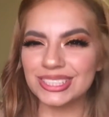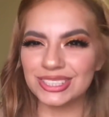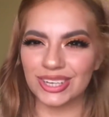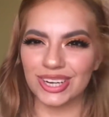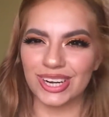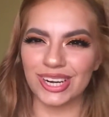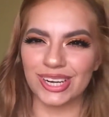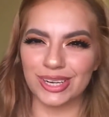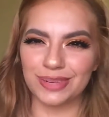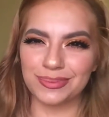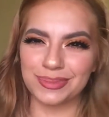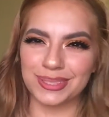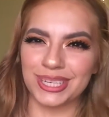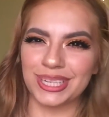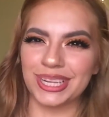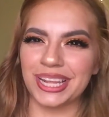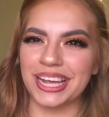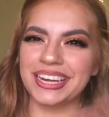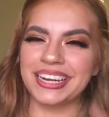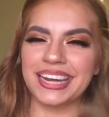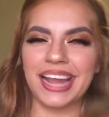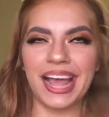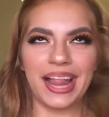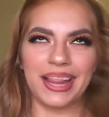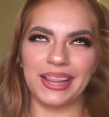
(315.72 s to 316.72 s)
Cholo lips are
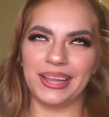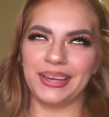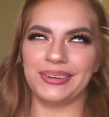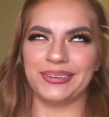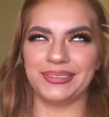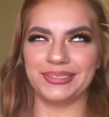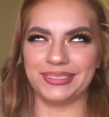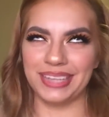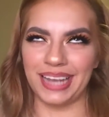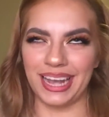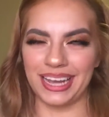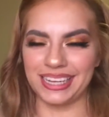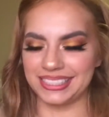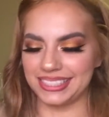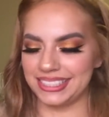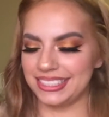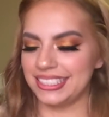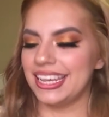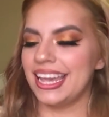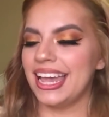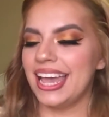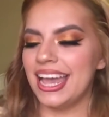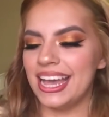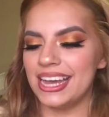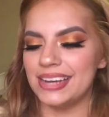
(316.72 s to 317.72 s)
lined. Hello, yes.
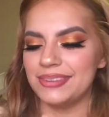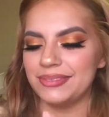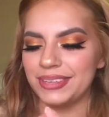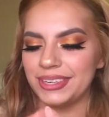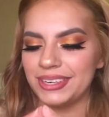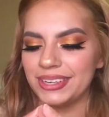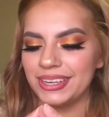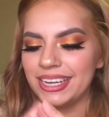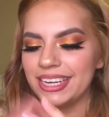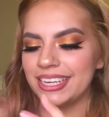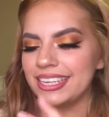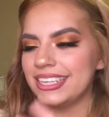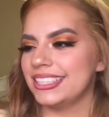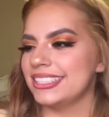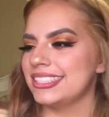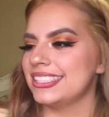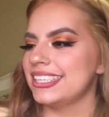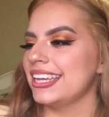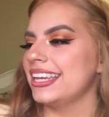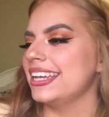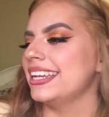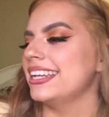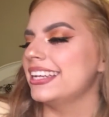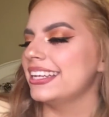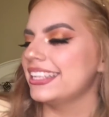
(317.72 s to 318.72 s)
I'm gonna go ahead and
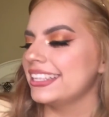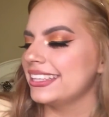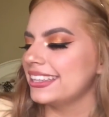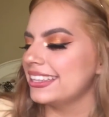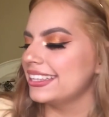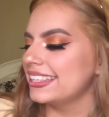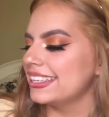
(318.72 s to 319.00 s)
take